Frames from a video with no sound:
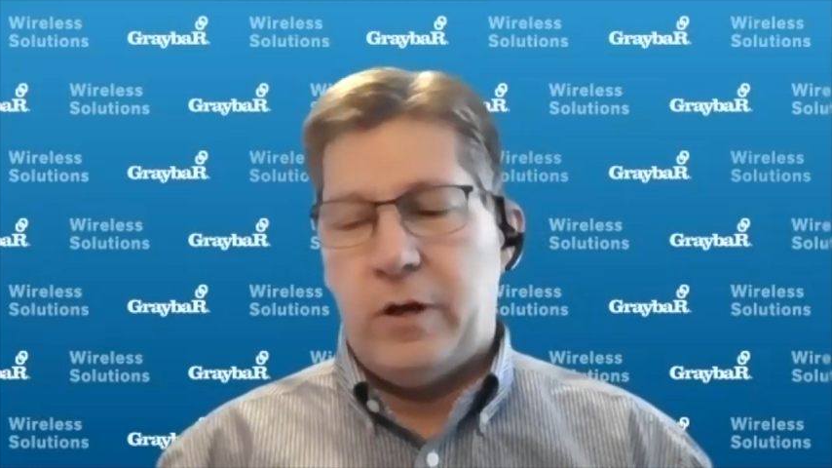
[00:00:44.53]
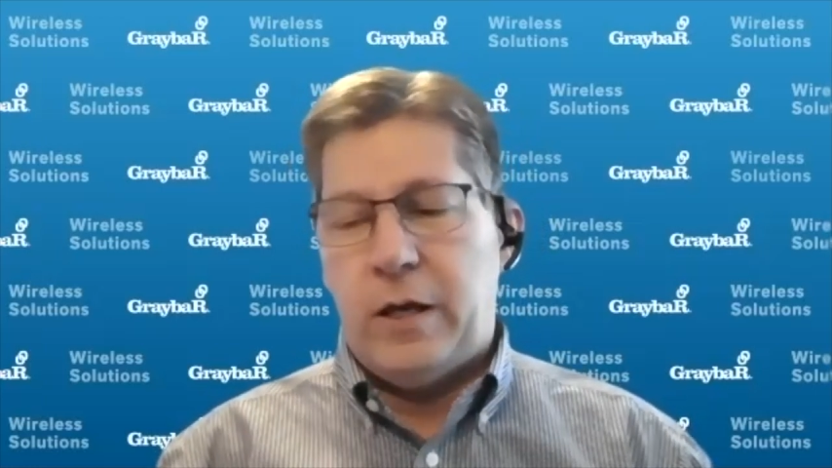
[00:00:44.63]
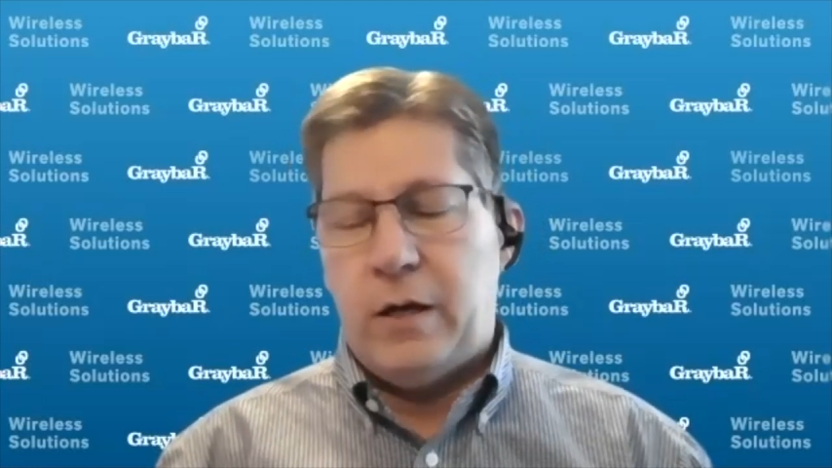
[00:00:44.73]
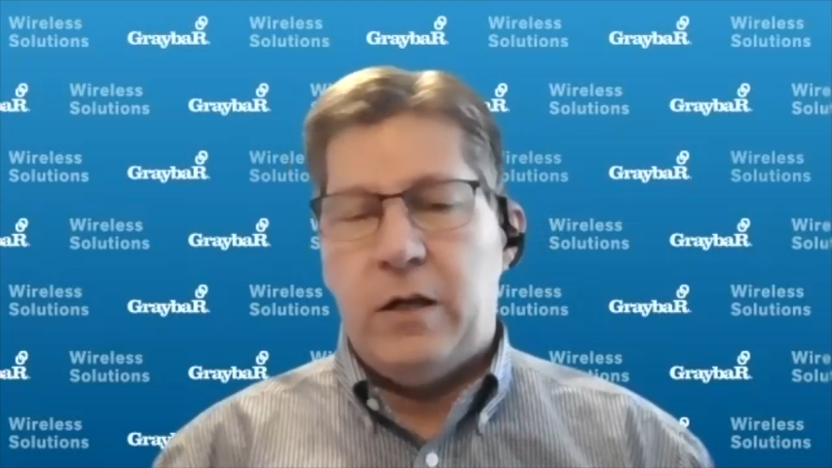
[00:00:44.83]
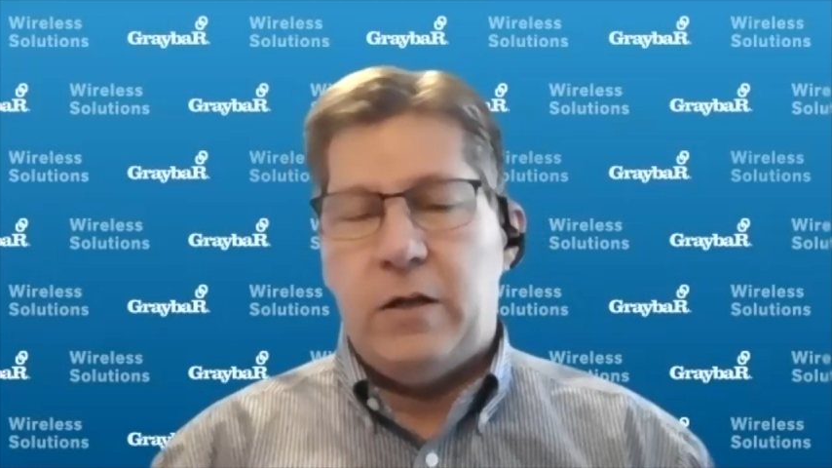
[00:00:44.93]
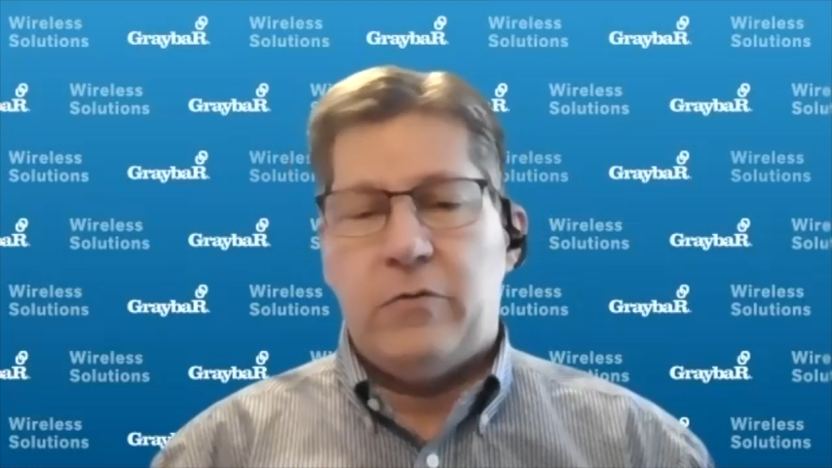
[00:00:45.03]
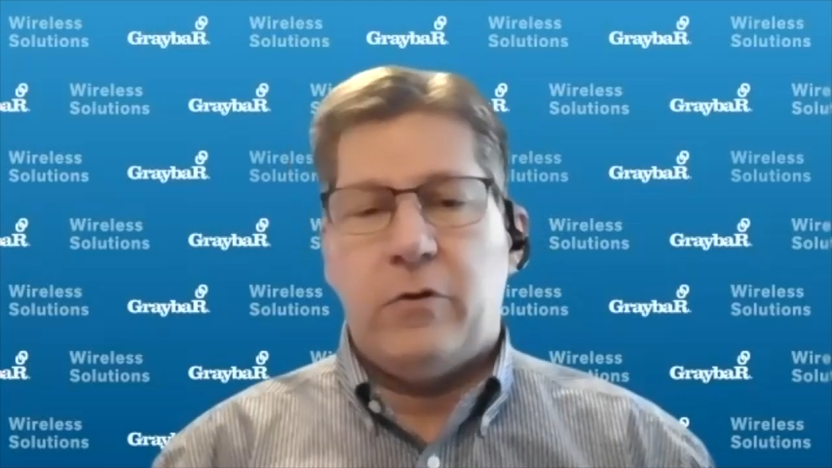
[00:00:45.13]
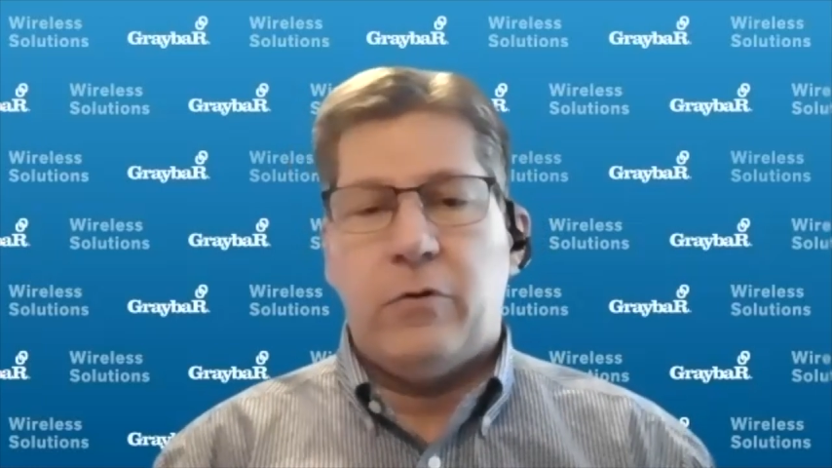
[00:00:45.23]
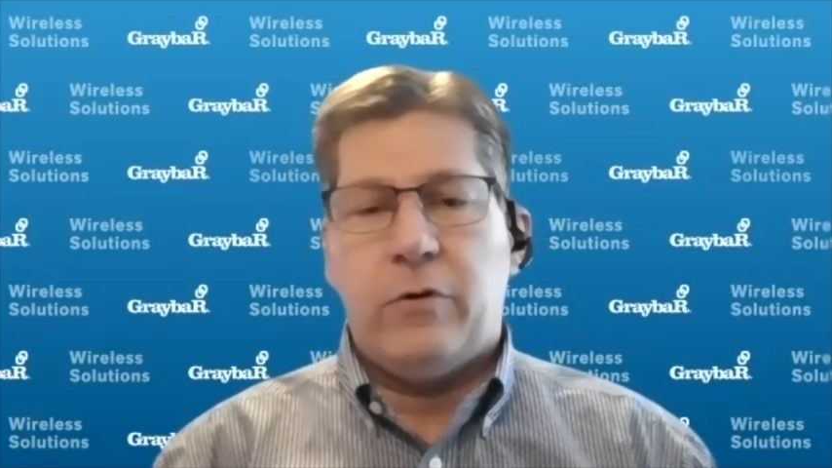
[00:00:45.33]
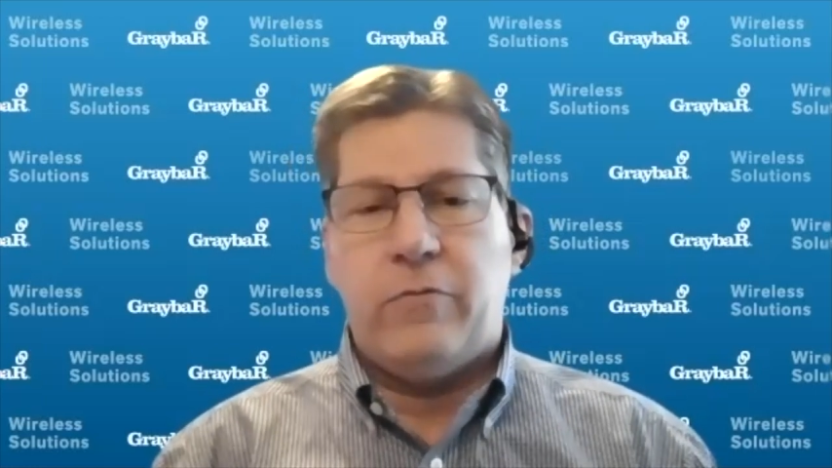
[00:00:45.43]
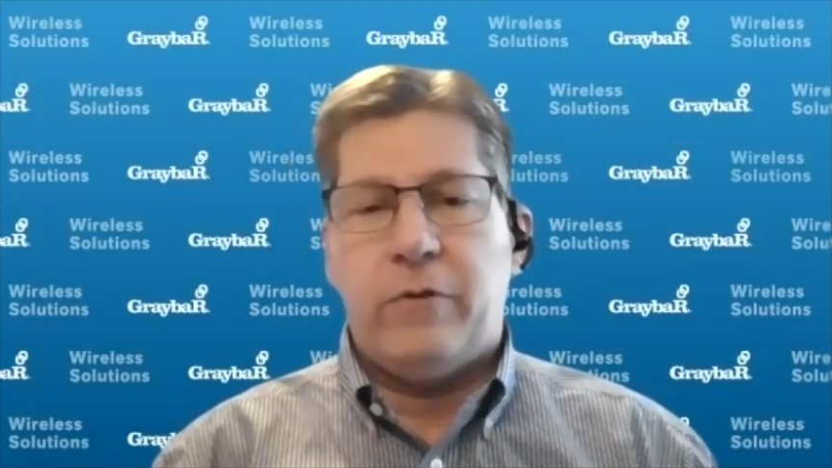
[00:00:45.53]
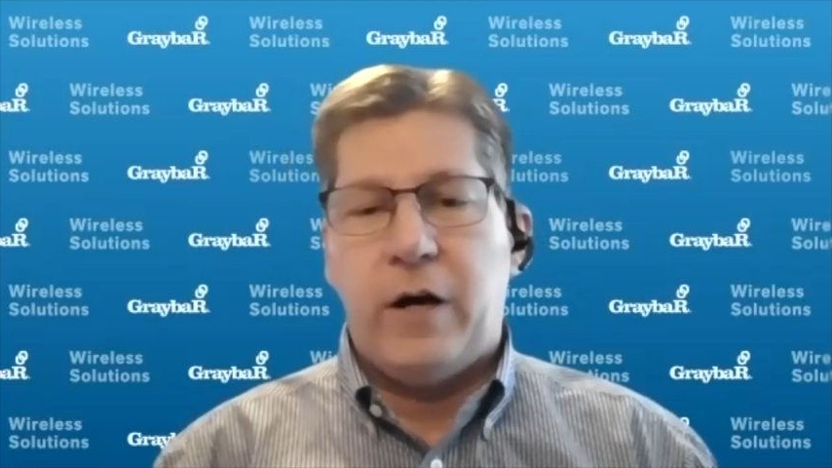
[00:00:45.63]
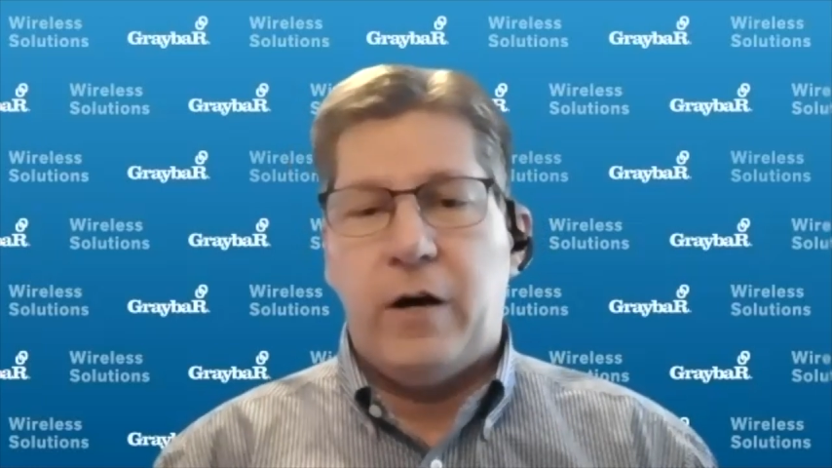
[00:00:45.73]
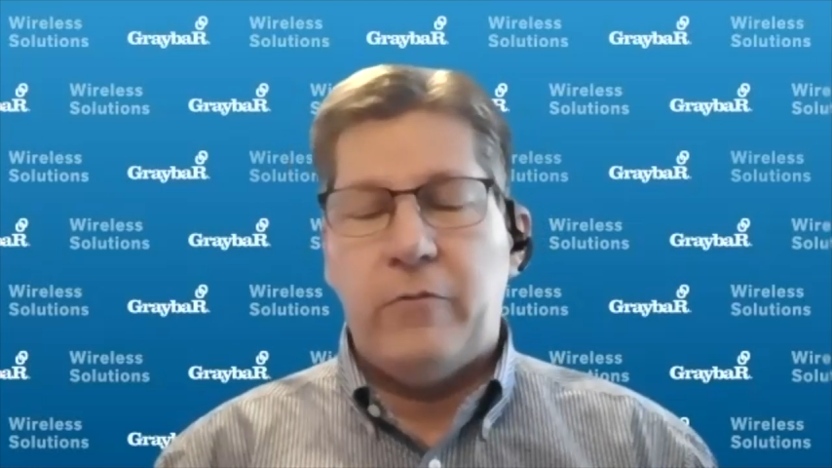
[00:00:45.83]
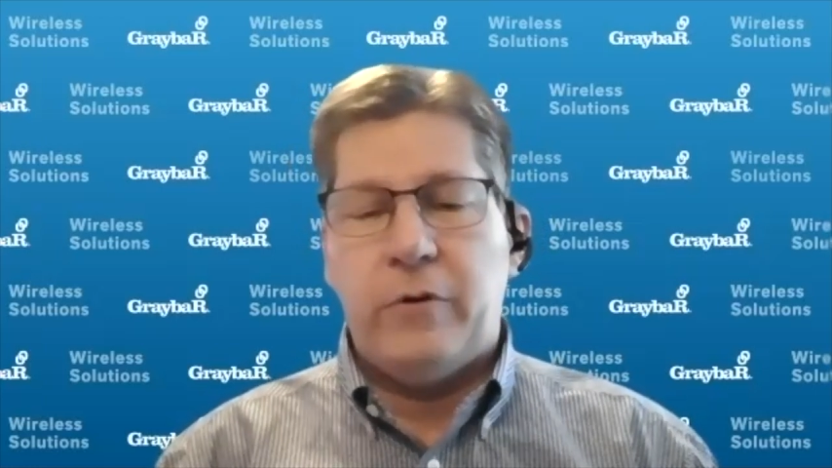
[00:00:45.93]
entities that are
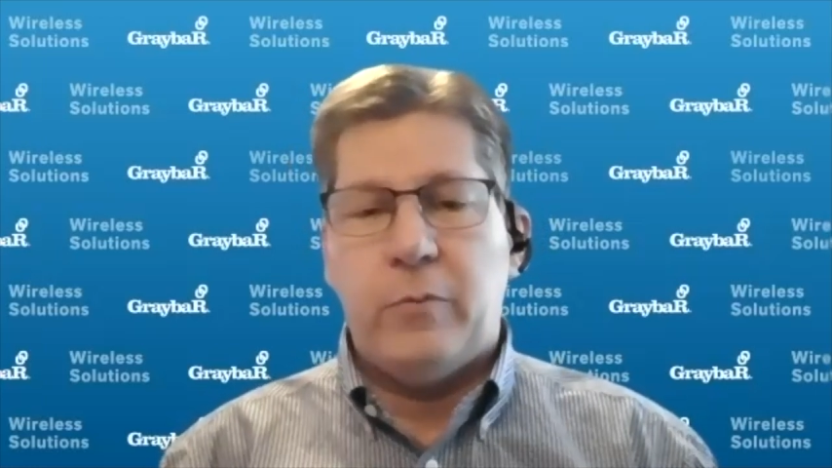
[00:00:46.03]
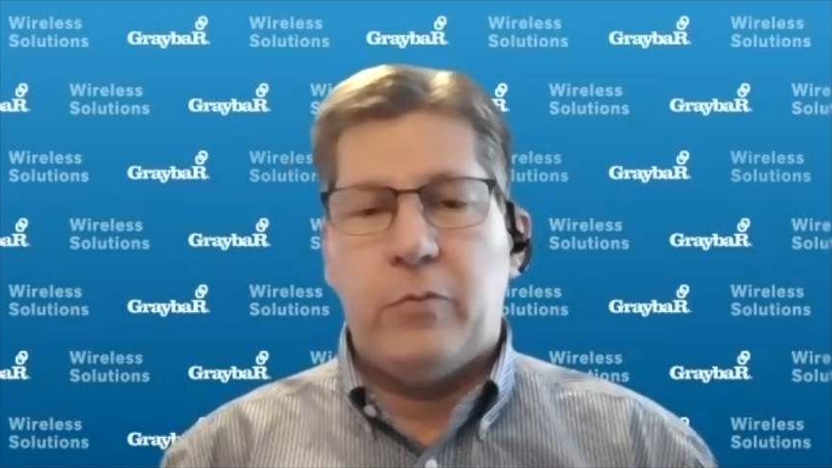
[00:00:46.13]
involved in